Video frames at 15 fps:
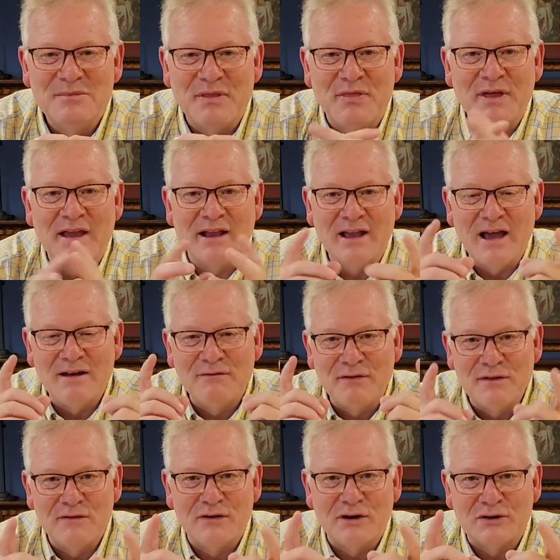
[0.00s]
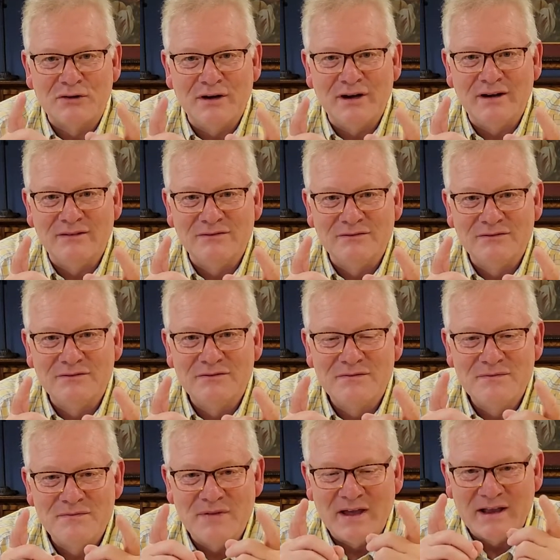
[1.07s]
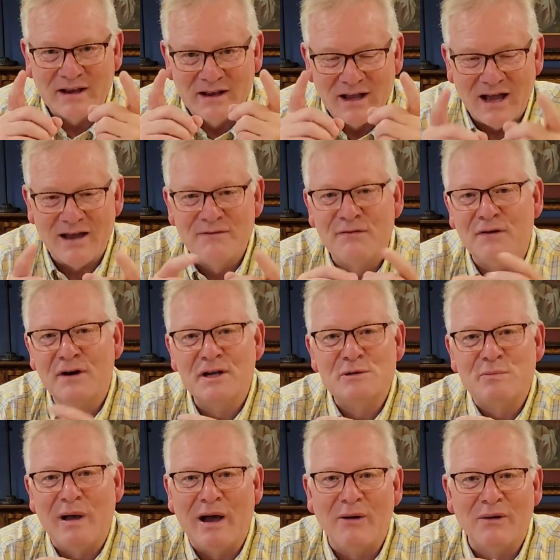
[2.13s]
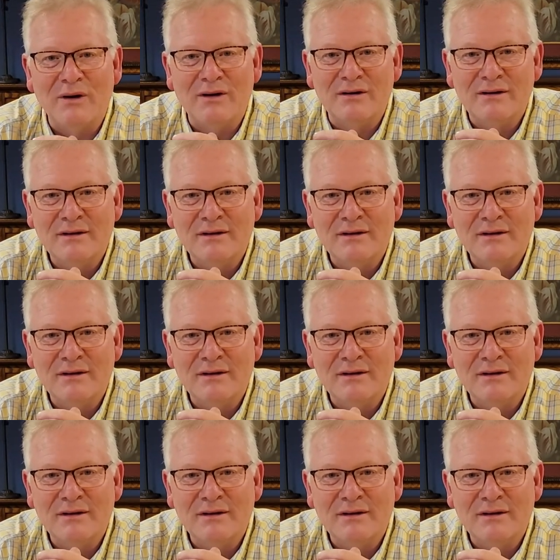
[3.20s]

Thank God for the victory. Thank God for his power.